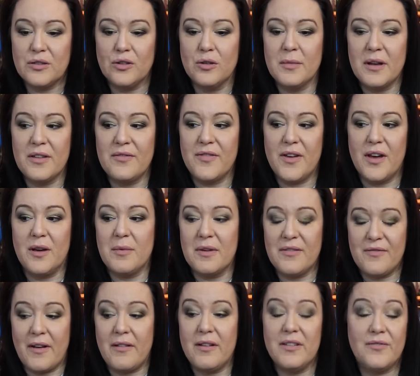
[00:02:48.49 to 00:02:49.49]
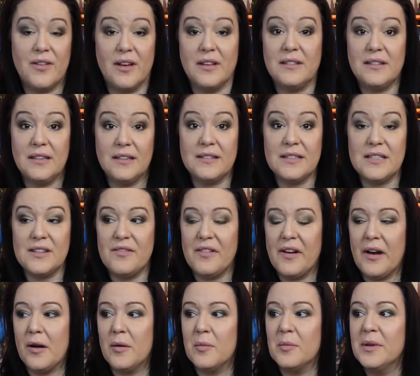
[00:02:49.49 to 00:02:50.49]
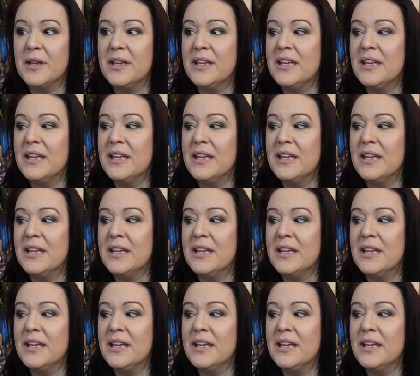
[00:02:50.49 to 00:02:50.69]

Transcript: saw my my very first Disney film